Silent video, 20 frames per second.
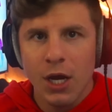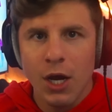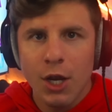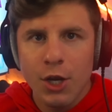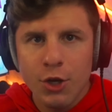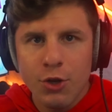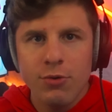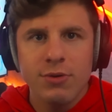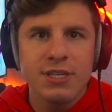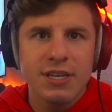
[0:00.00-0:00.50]
A
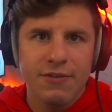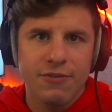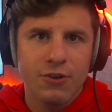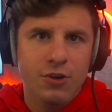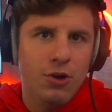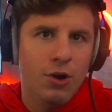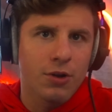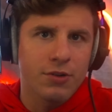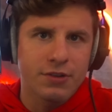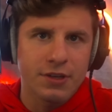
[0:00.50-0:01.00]
new
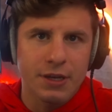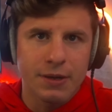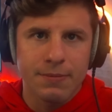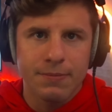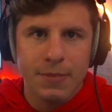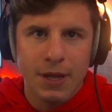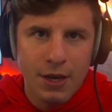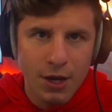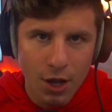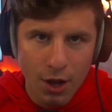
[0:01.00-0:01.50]
difficulty.
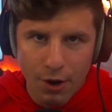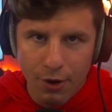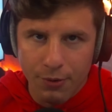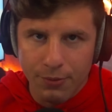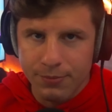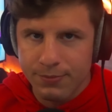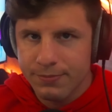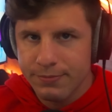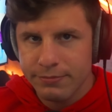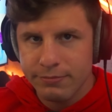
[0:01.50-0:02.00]
And no,
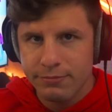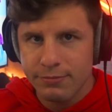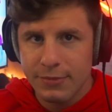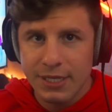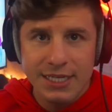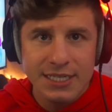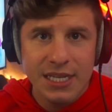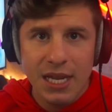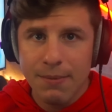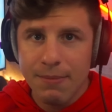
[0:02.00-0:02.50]

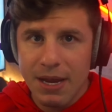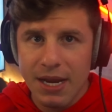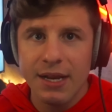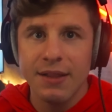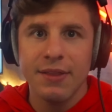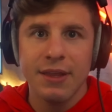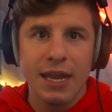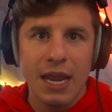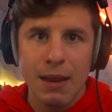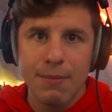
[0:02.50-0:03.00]
he's not
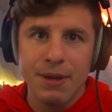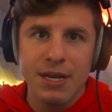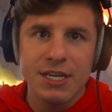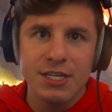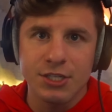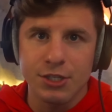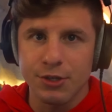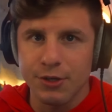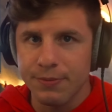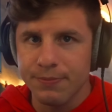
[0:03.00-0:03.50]
making the game
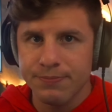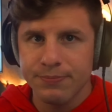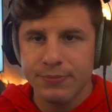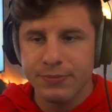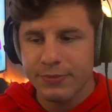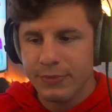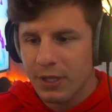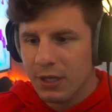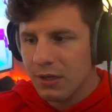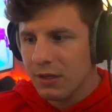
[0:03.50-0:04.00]
easier.
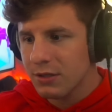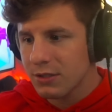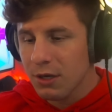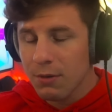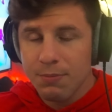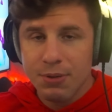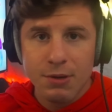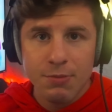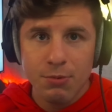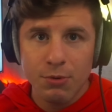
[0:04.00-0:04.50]

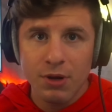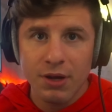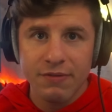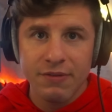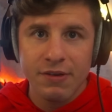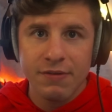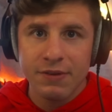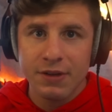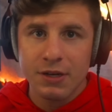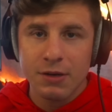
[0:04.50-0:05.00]
Some people have
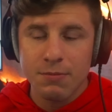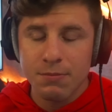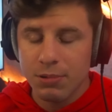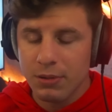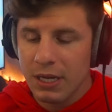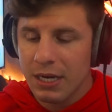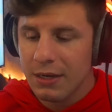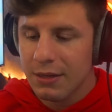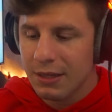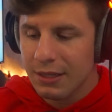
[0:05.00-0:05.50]
even
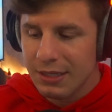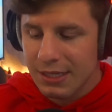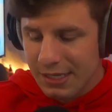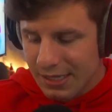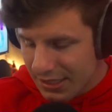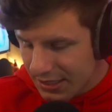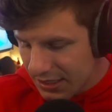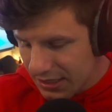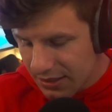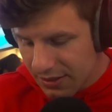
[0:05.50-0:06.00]
complained that
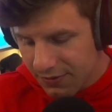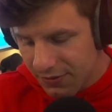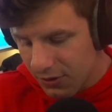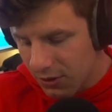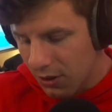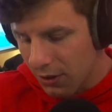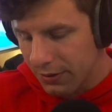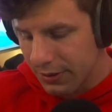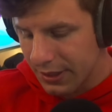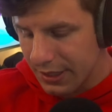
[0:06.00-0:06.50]
the easy
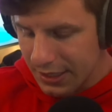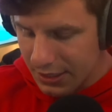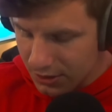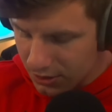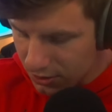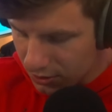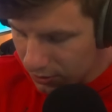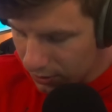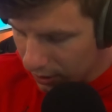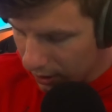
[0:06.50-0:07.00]
difficulty is
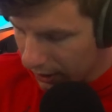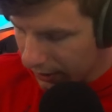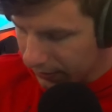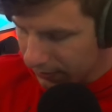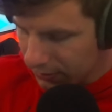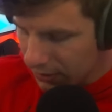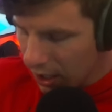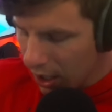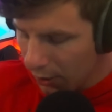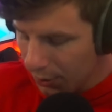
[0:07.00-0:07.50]
too hard.
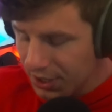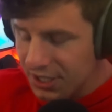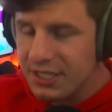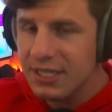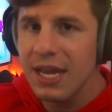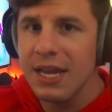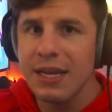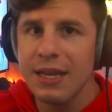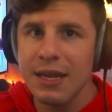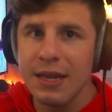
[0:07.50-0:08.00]
No, he's
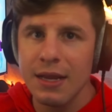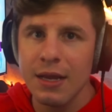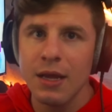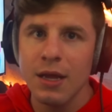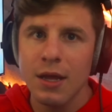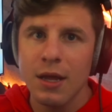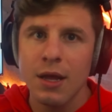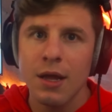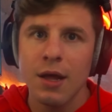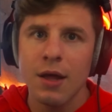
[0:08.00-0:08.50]
taking
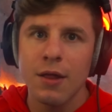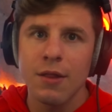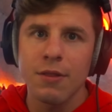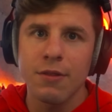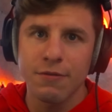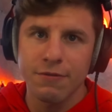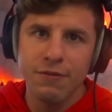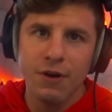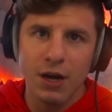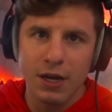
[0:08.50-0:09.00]

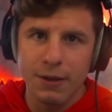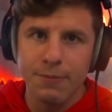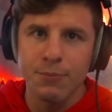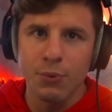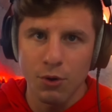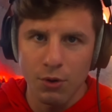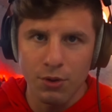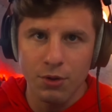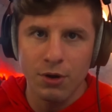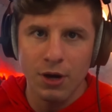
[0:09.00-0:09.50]
the fucking
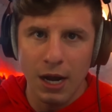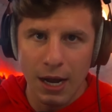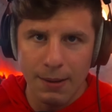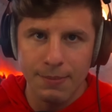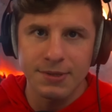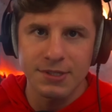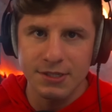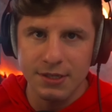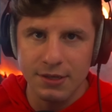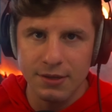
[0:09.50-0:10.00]
polar
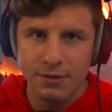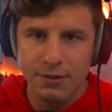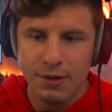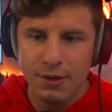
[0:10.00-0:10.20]
opposite.